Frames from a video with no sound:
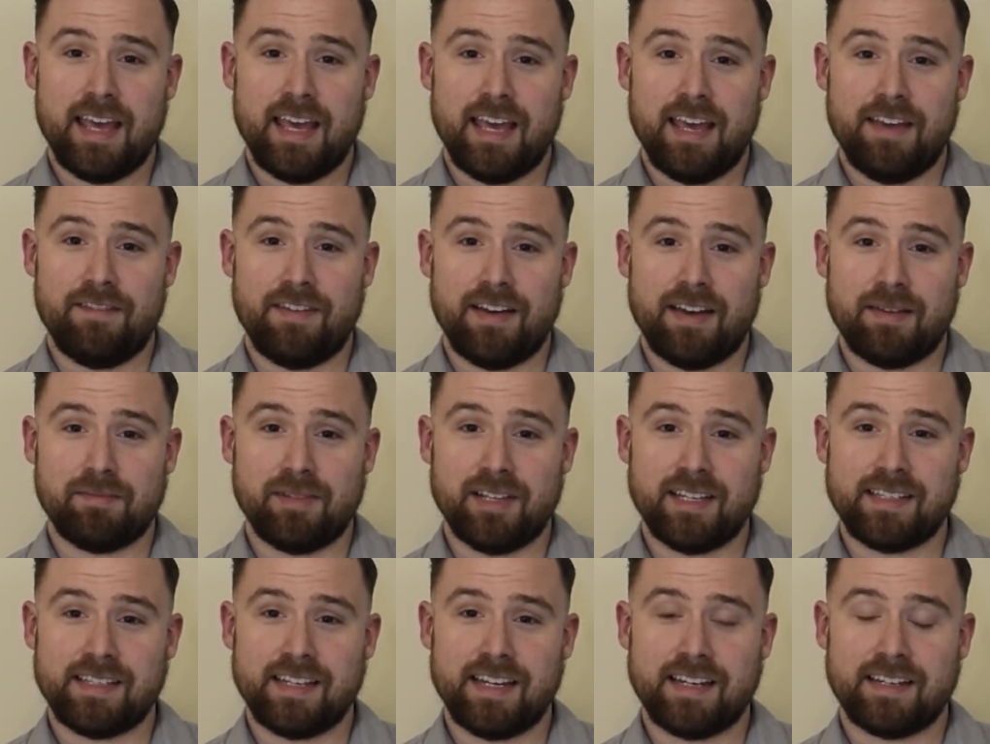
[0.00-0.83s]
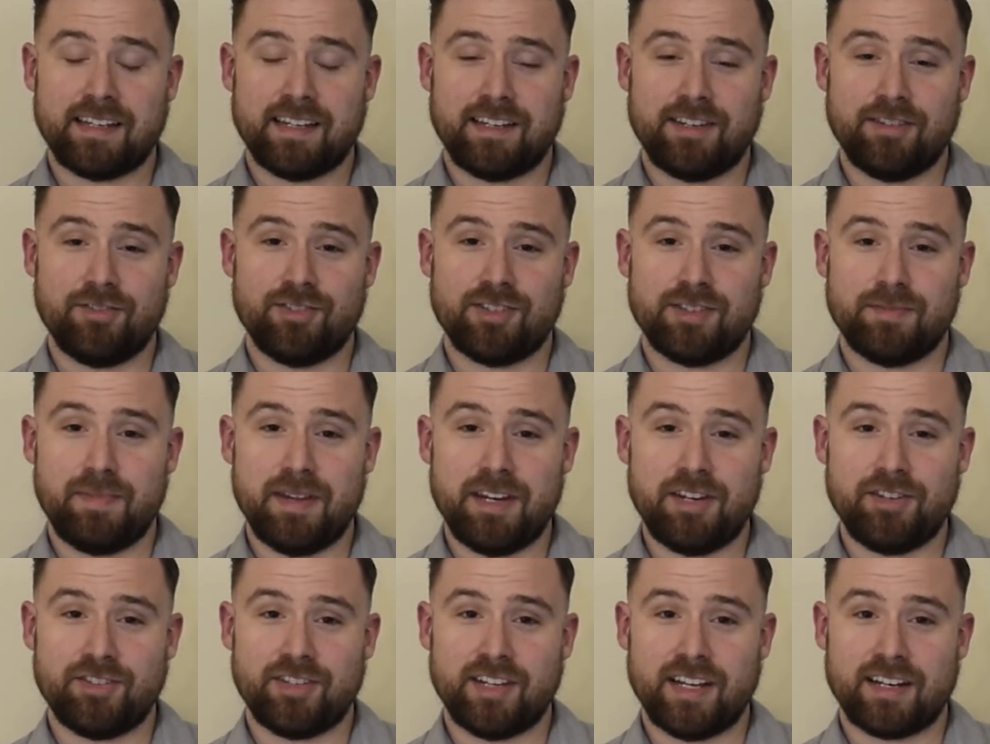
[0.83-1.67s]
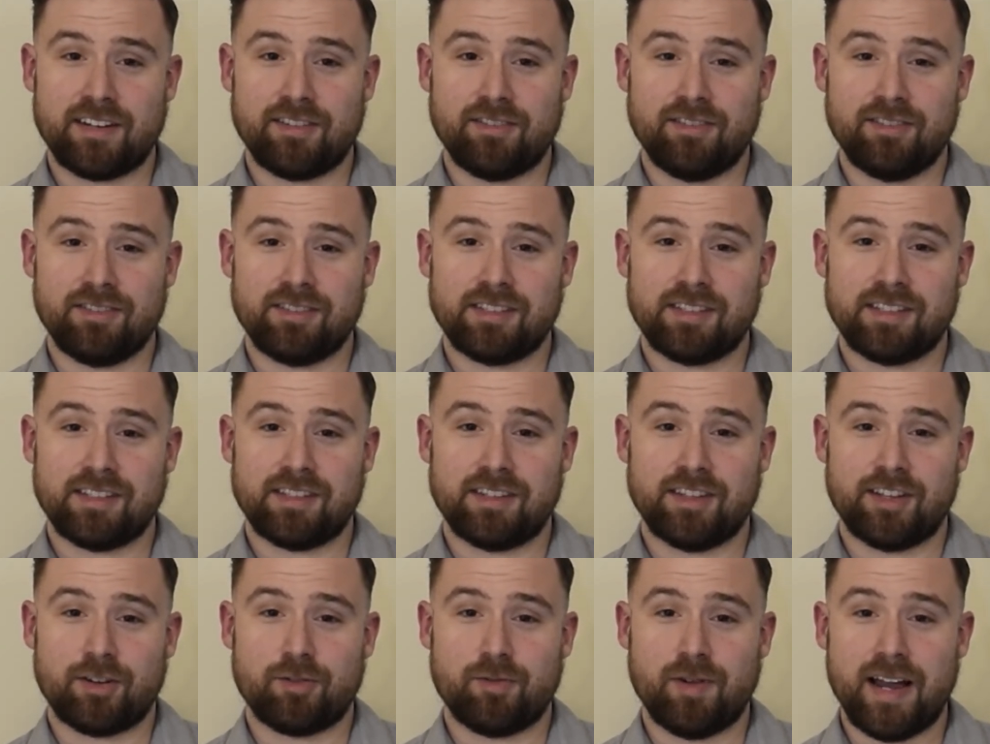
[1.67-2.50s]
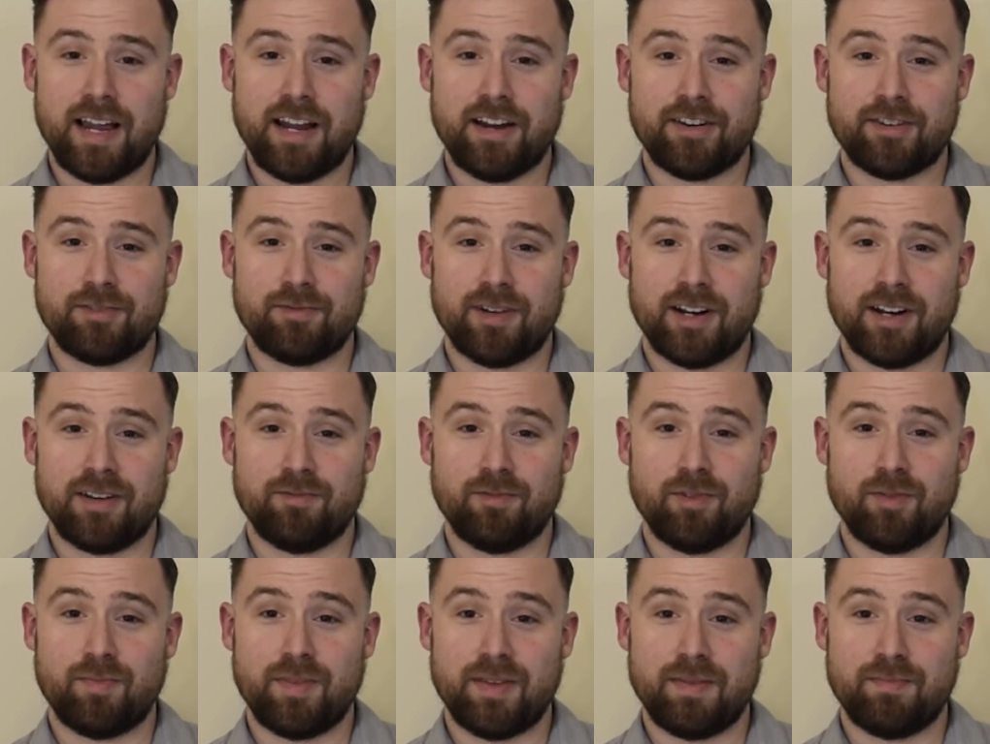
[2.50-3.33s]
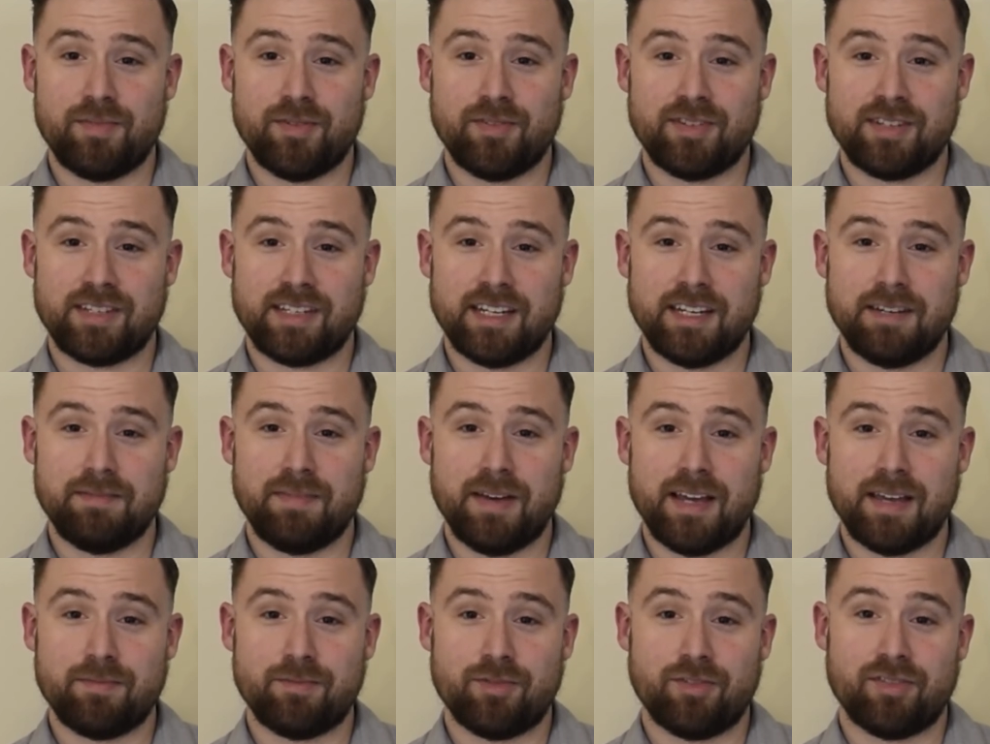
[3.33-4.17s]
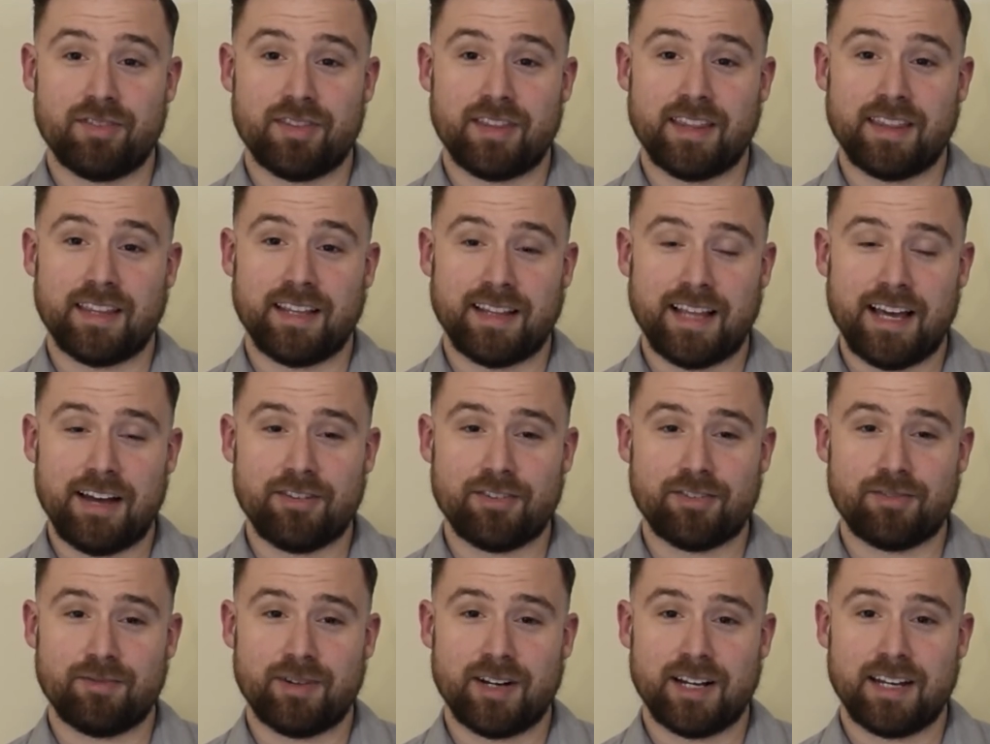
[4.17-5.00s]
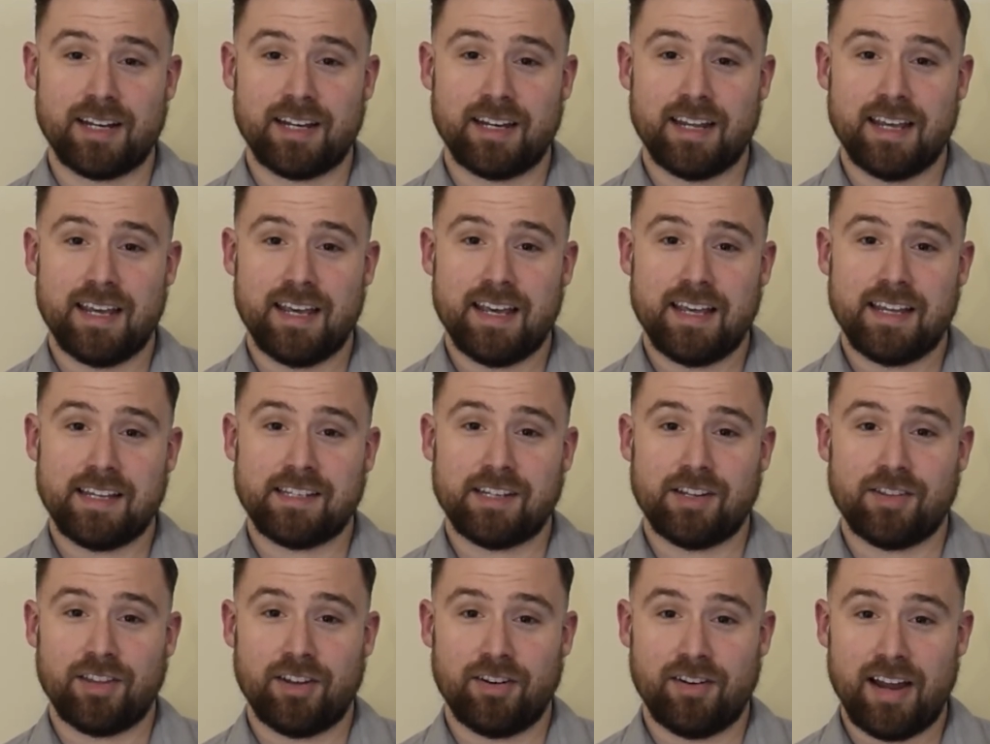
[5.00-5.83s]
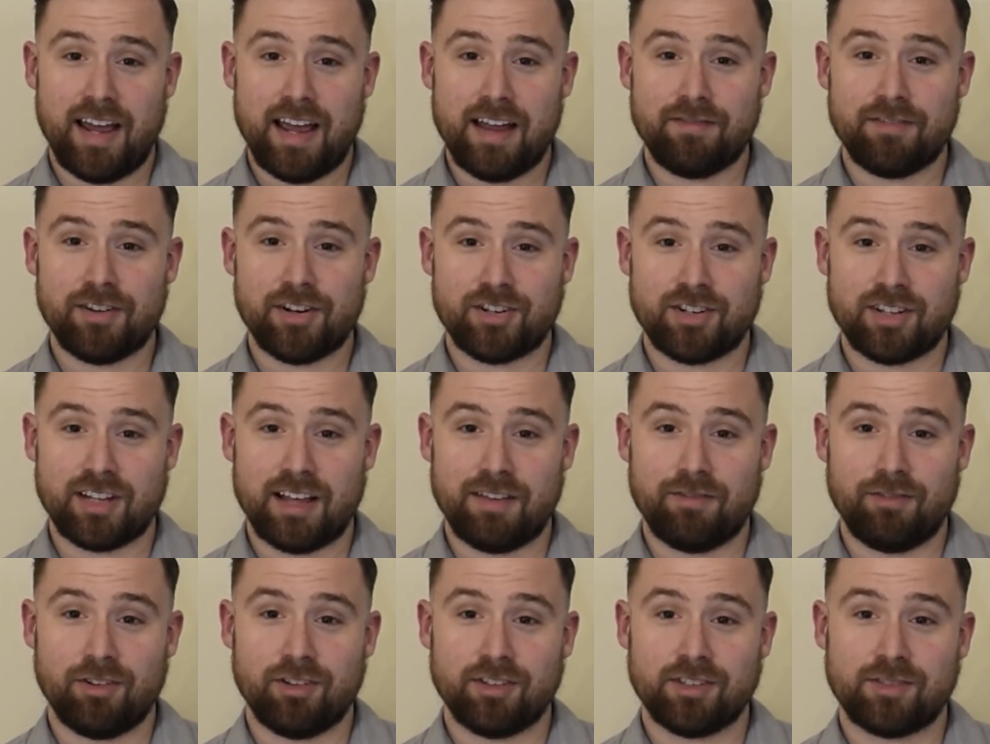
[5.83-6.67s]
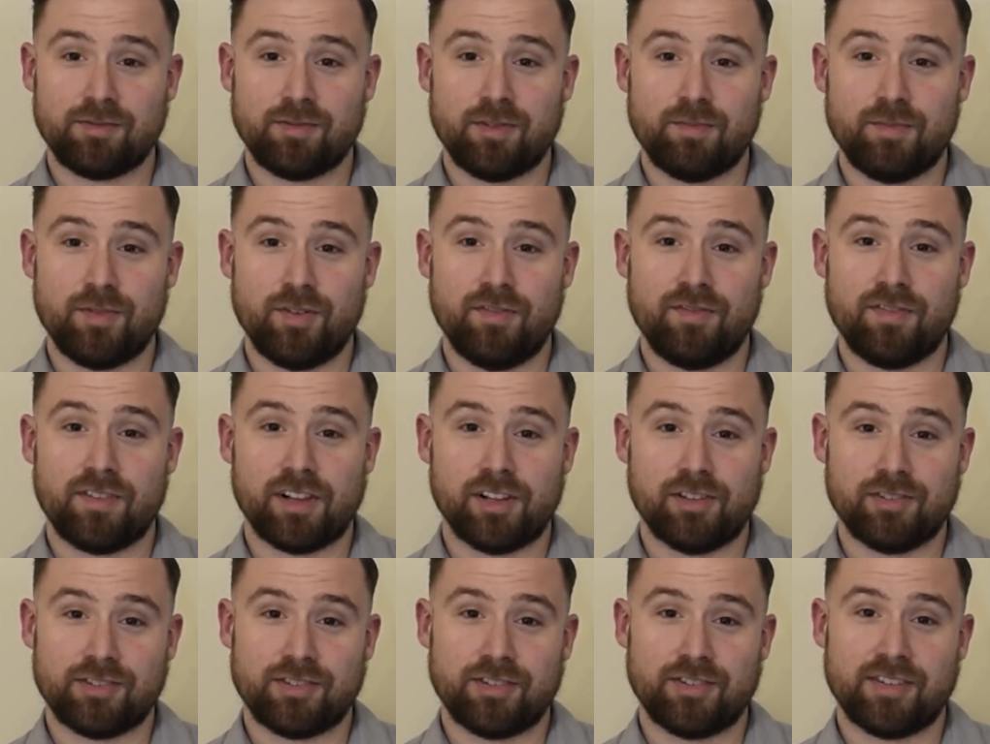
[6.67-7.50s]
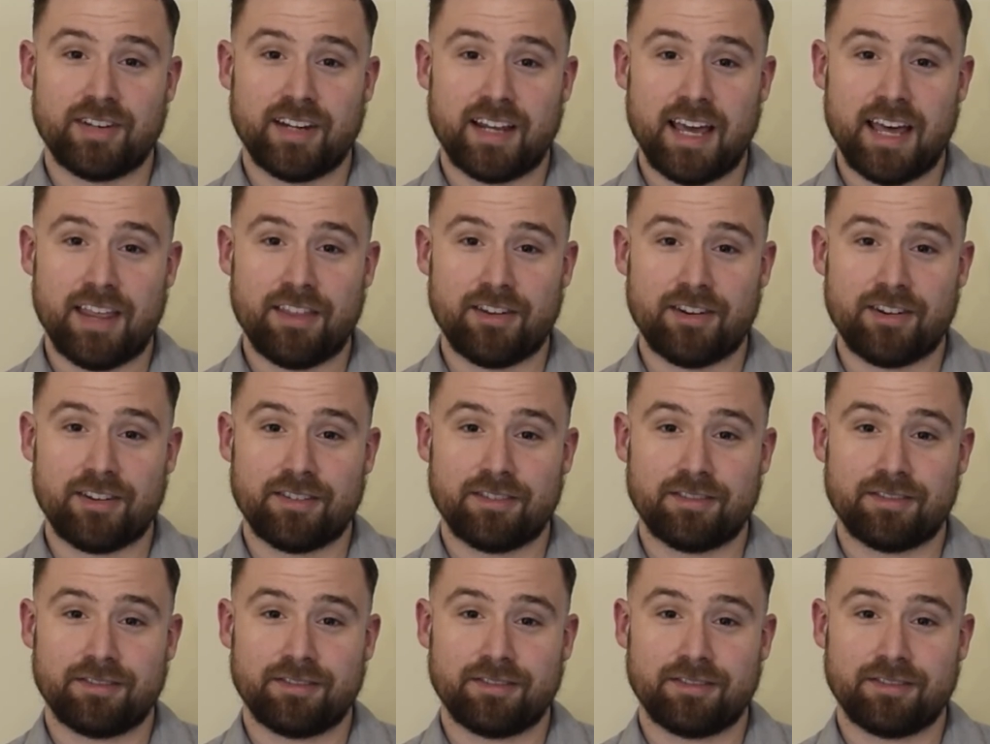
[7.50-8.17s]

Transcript: If I'm listening to two speech signals, the quieter one will be boosted by more than the louder one, so their average levels will move closer together.